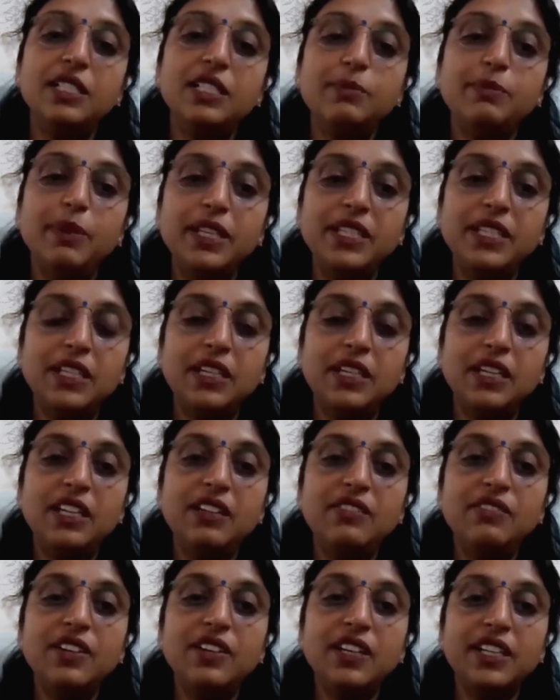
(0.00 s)
it is
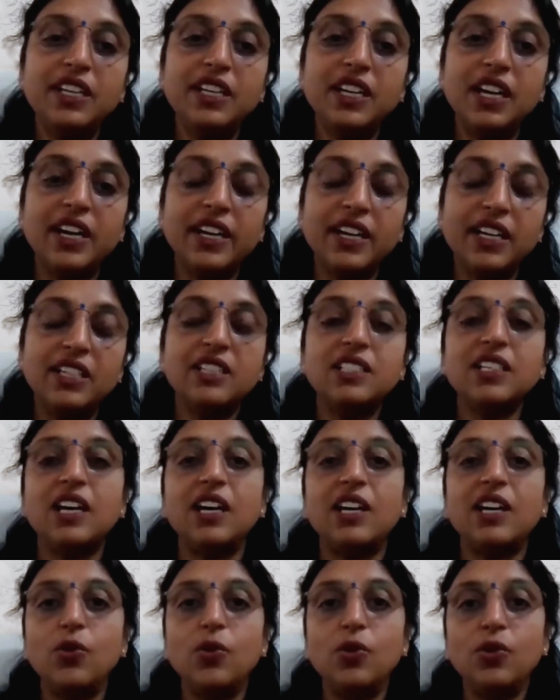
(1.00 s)
basically working against
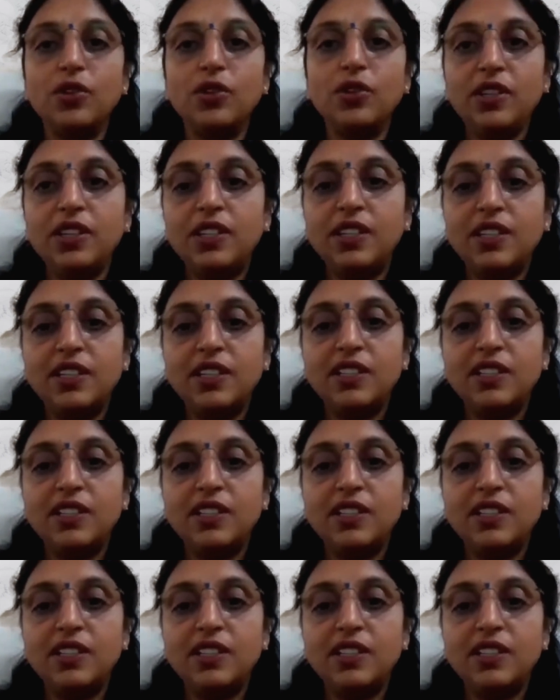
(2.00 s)
our own